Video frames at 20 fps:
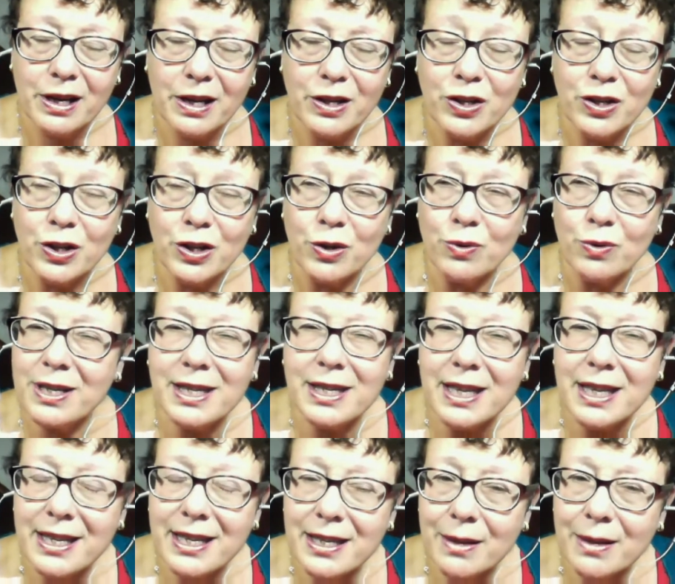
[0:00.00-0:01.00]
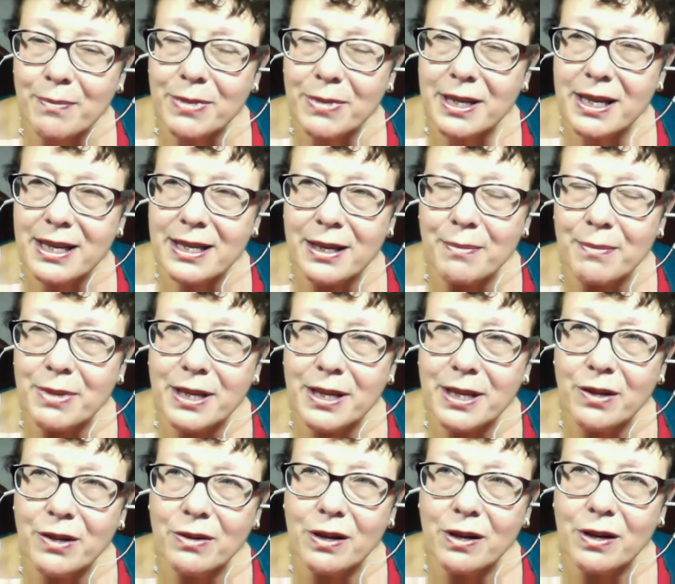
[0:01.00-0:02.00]
Do you see somebody
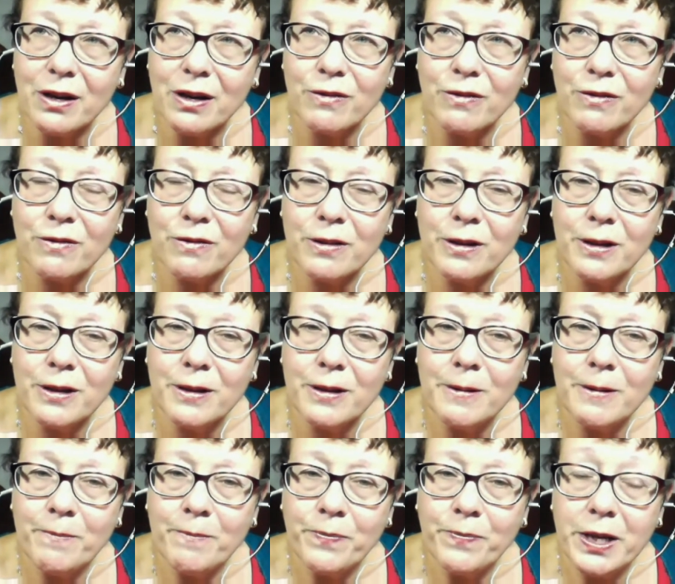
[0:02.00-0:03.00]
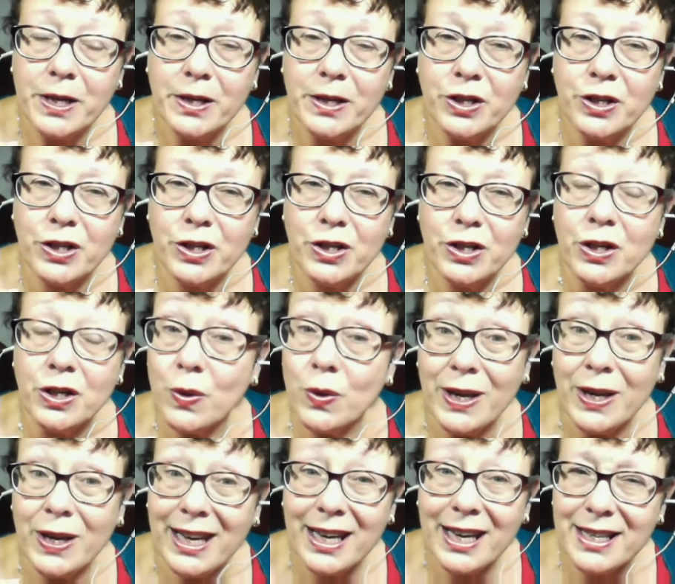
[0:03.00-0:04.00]
you love? Do you
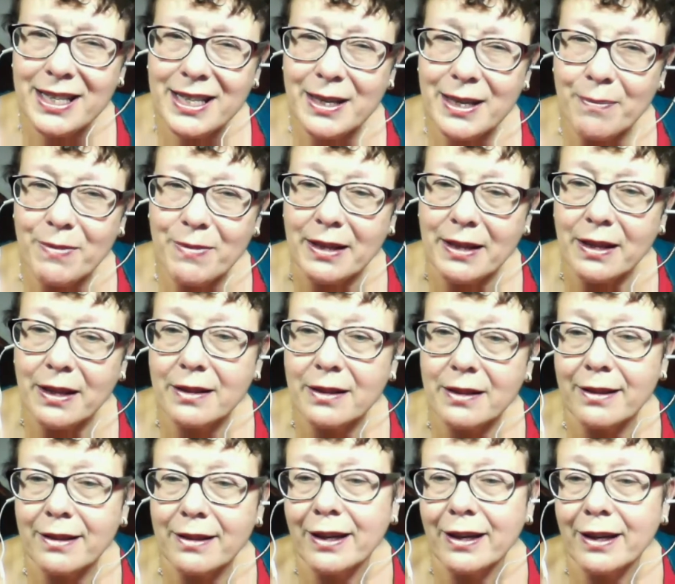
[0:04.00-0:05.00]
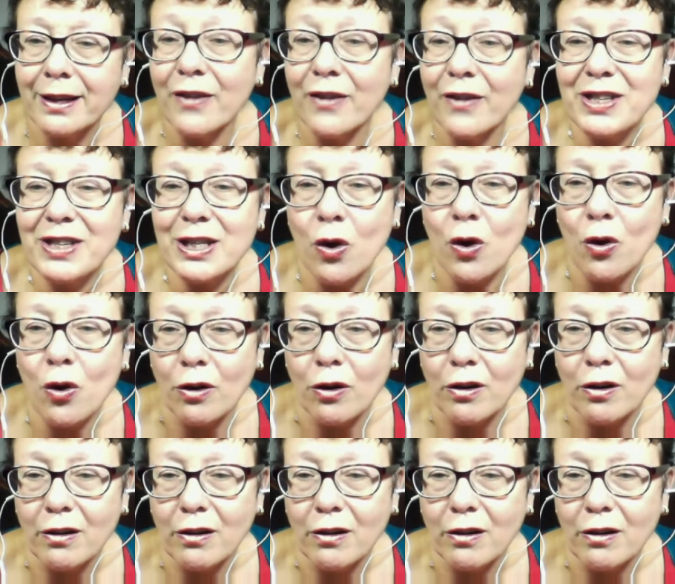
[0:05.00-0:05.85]
hear something, the love song?